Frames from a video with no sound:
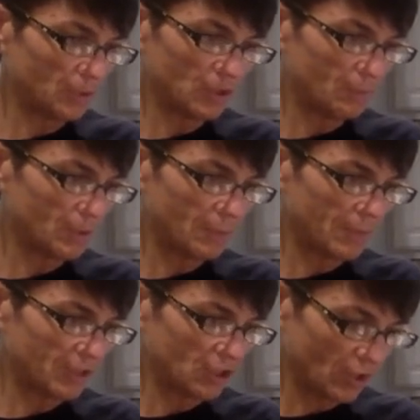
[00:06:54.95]
just put the
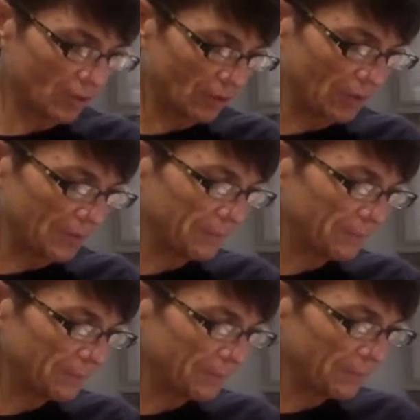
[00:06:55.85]
big chunk on.
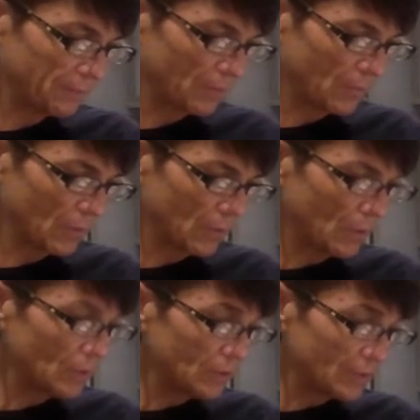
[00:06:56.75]

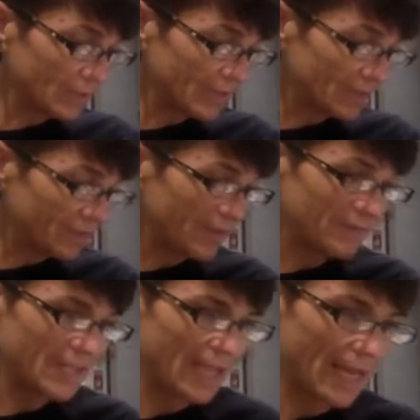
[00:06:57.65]
So it says
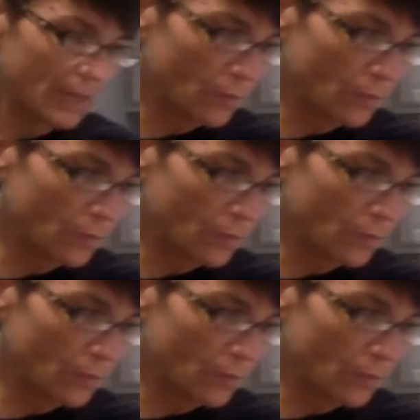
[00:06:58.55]
58